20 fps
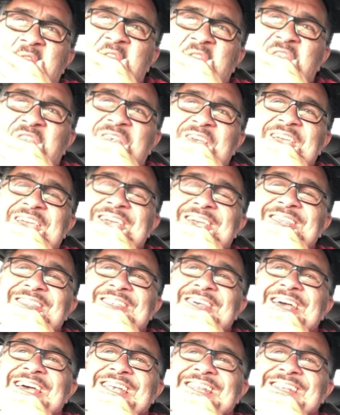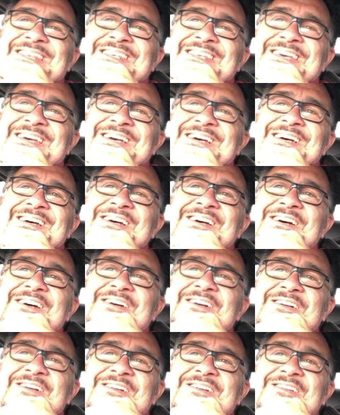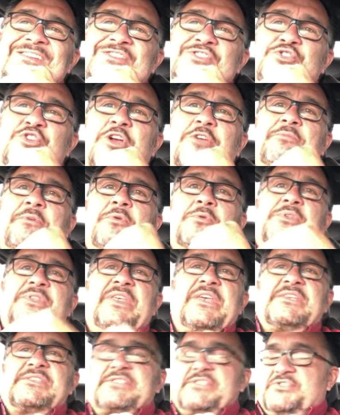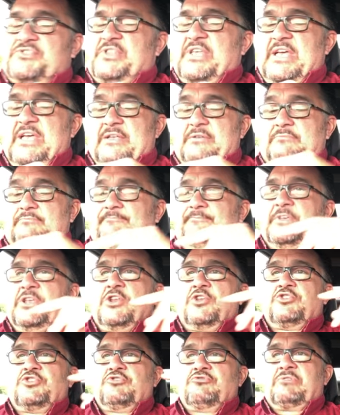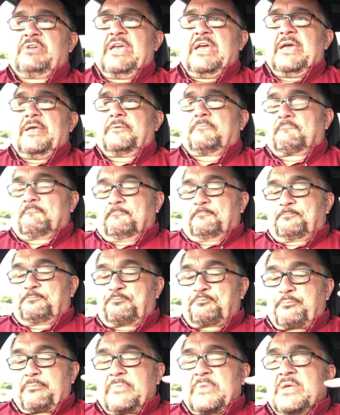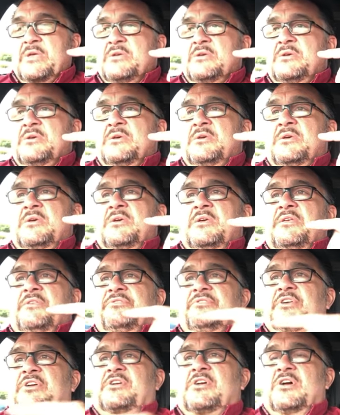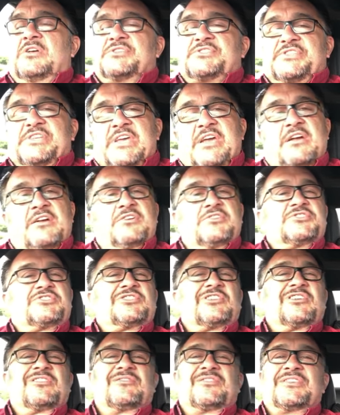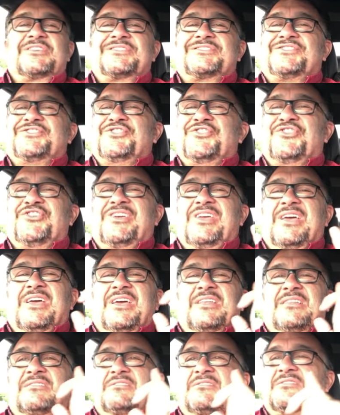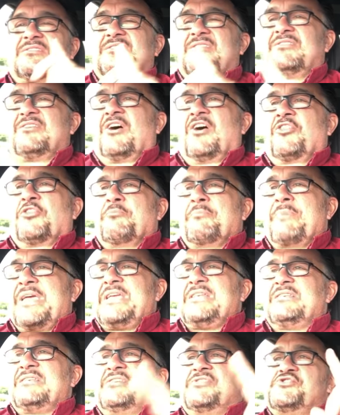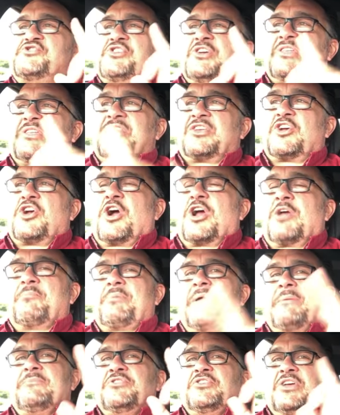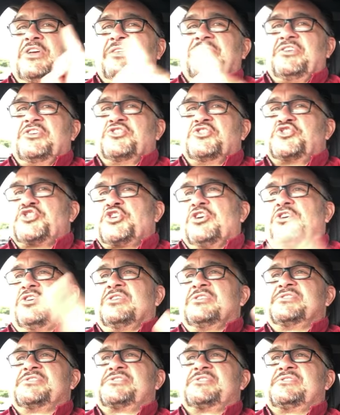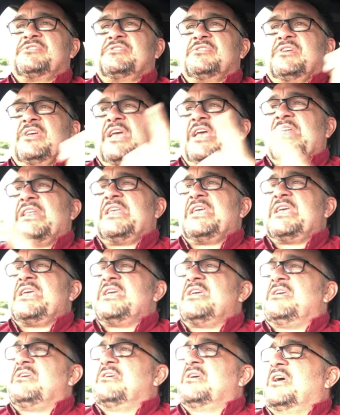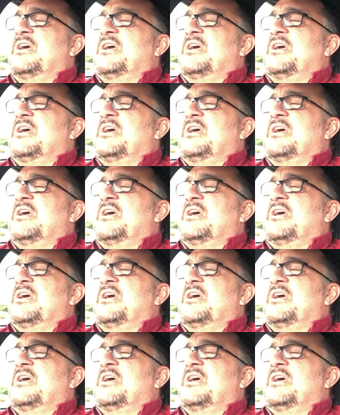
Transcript: thing that struck me with this is that, you get the concierge service, you get all the maintenance, you get the car payment, you get the insurance, any